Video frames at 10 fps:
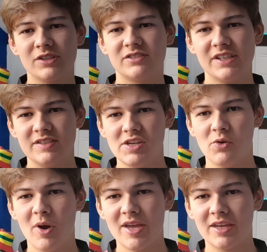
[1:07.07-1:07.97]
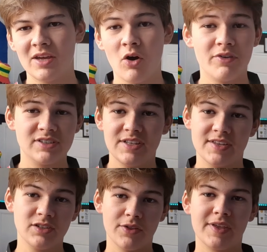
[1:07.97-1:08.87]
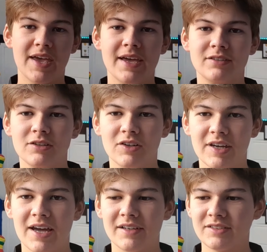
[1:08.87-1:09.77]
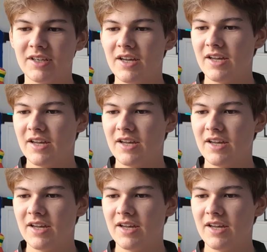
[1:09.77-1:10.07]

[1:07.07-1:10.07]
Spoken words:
City away kit. Obviously, there's nothing here to look at.